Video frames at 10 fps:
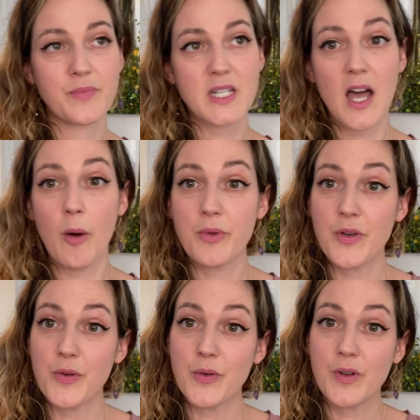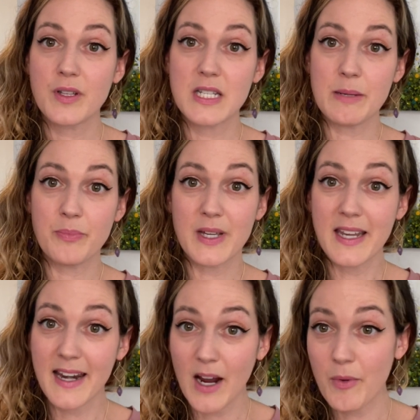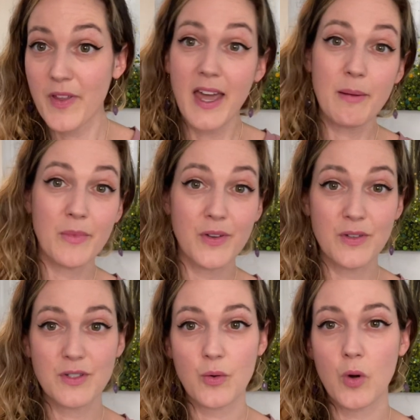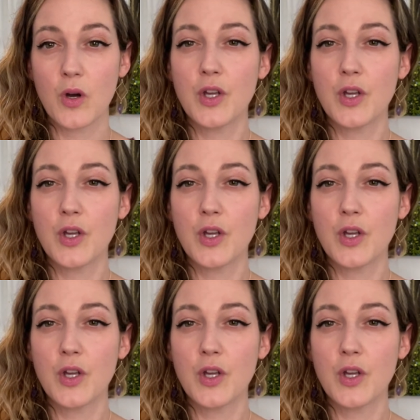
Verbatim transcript: to help you deeply connect with animals, or,